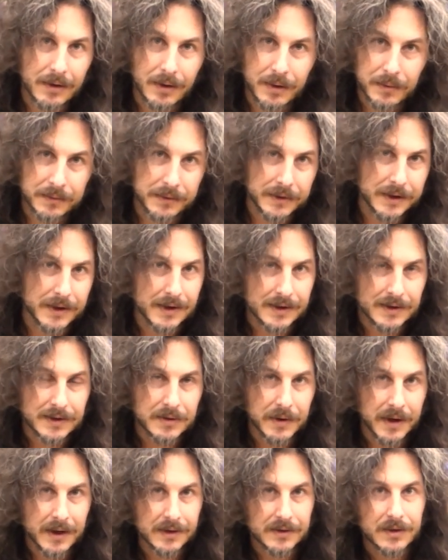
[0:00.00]
hopefully you can
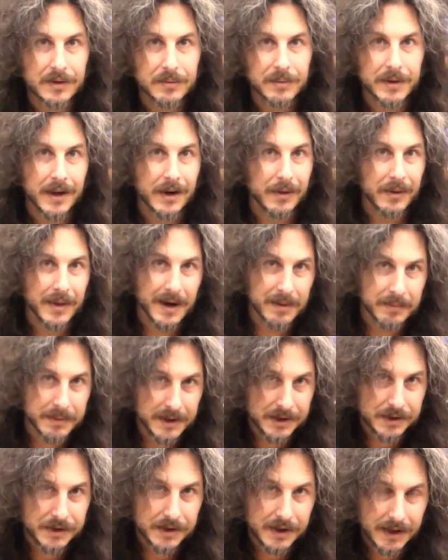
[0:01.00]
squeak a tube in there without
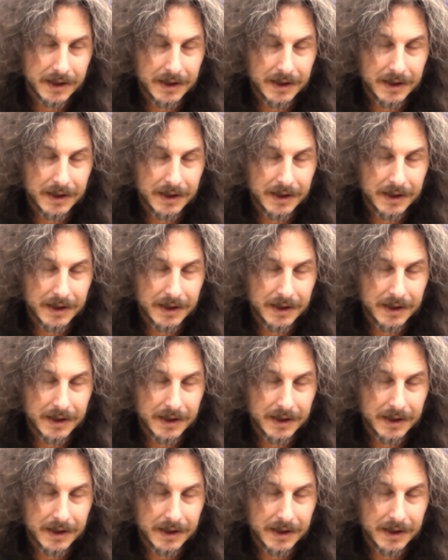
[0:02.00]
pinching